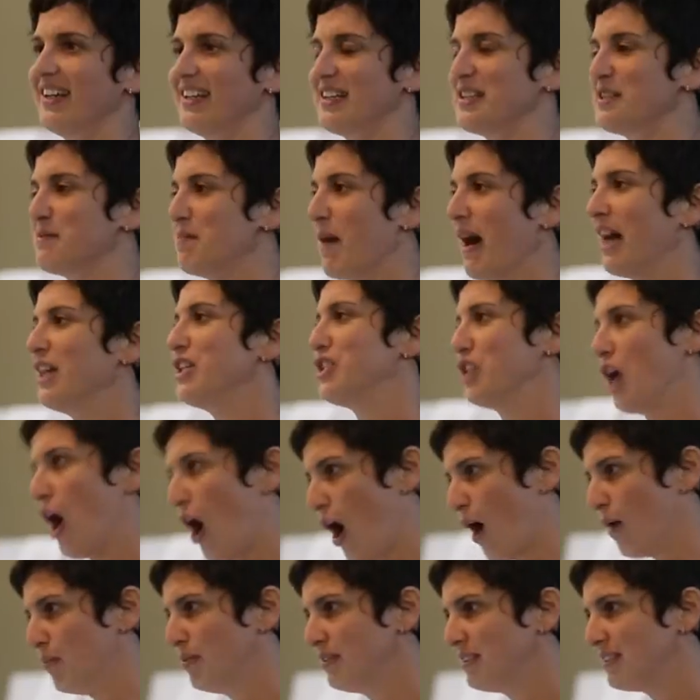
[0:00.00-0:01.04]
it is my
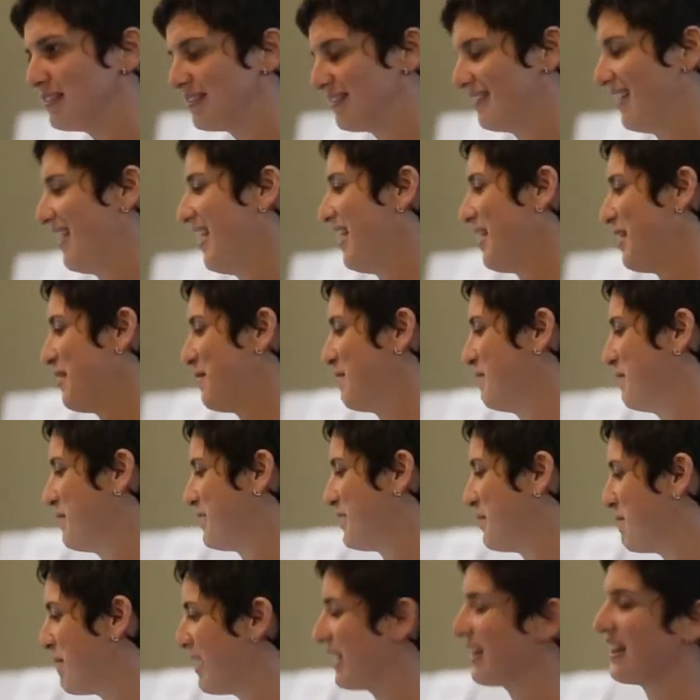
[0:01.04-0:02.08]
job um,
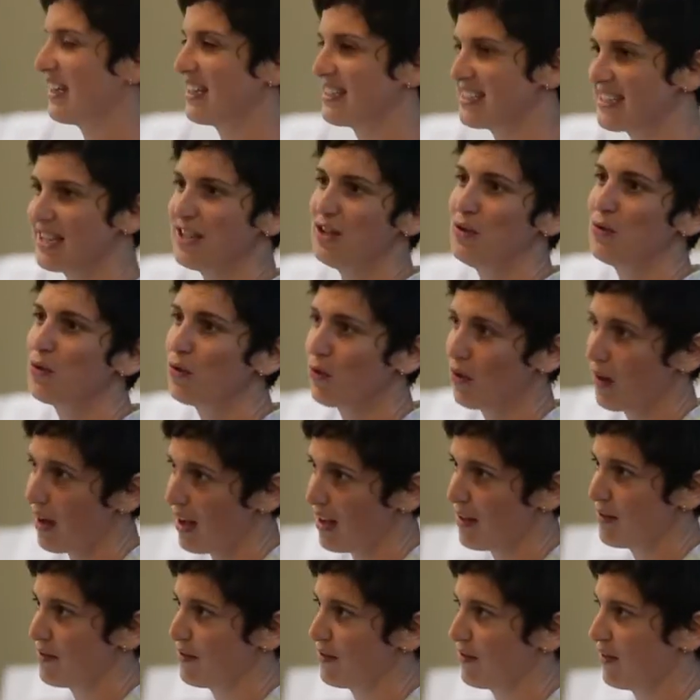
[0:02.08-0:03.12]
to make things that you
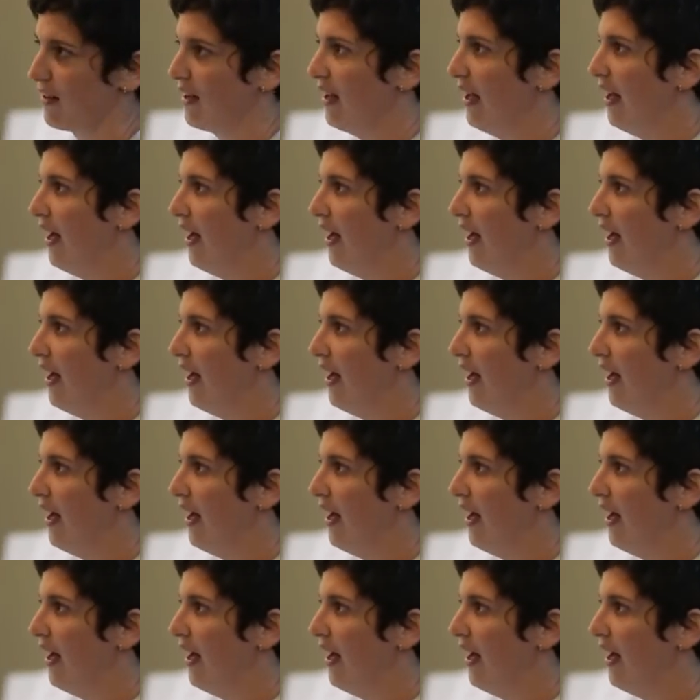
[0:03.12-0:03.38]
crave.